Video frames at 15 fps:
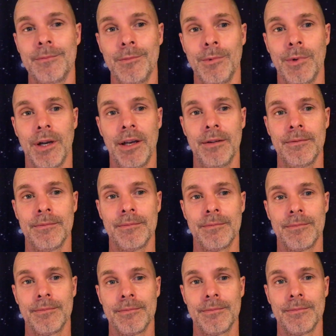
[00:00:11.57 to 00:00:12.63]
well,
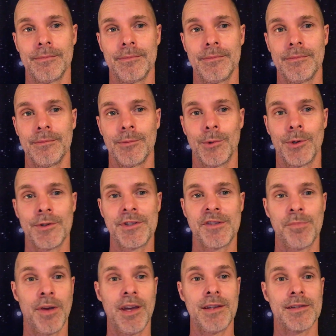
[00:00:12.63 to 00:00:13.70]
we're in
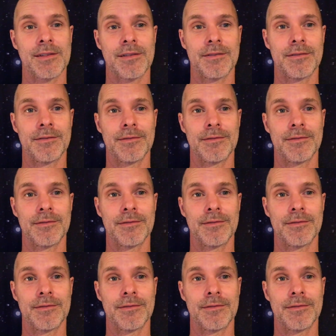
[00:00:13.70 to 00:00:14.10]
space.